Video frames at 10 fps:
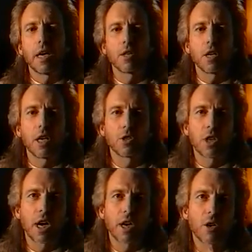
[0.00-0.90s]
and as
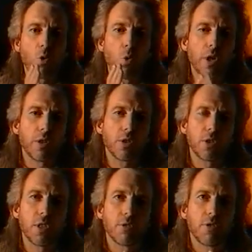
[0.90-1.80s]
I
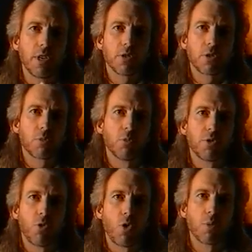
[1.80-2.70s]
witness the events
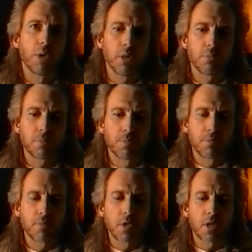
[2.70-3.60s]
before me,
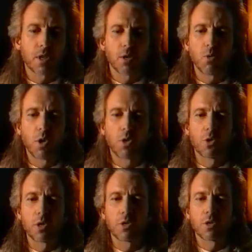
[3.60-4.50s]

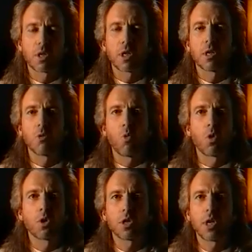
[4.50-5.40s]
whether it's
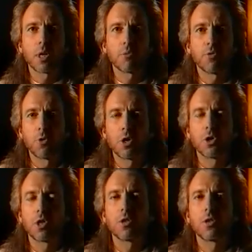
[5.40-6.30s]
wartime
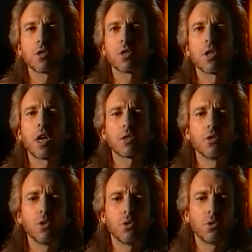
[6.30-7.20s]
footage on the 6 o'clock
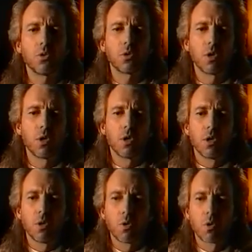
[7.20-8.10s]
news,
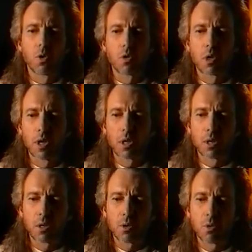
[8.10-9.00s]

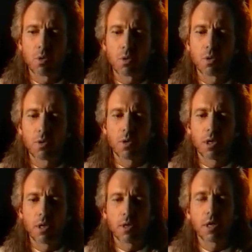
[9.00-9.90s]
or
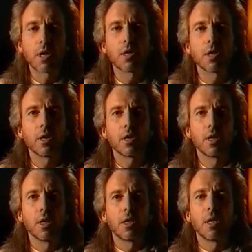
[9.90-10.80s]
the
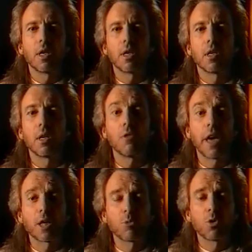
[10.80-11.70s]
killing
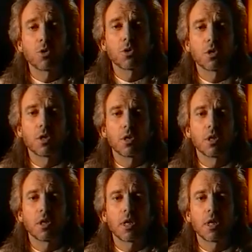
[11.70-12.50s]
of animals